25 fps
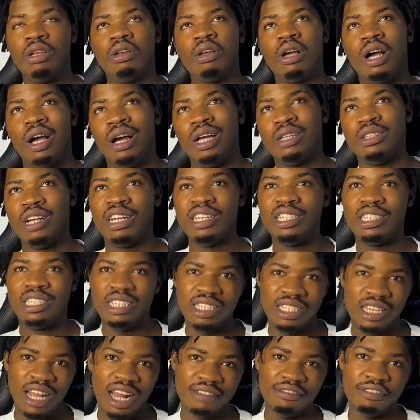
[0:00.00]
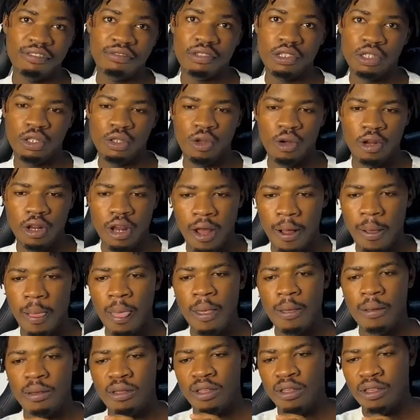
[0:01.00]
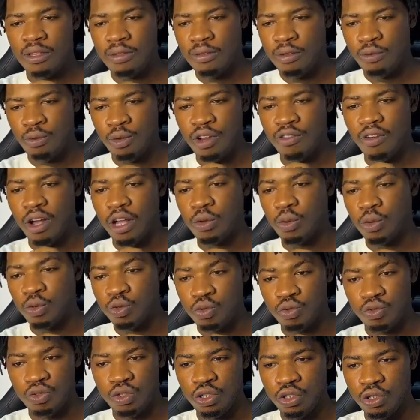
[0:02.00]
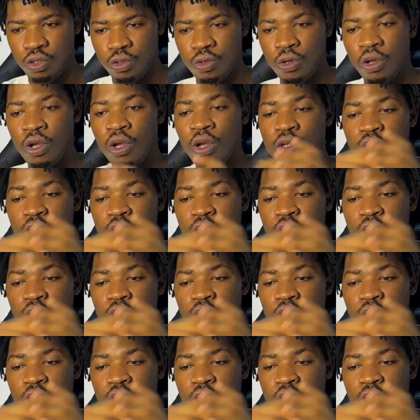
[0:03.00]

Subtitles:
can actually see it at $15 whenever you want to renew.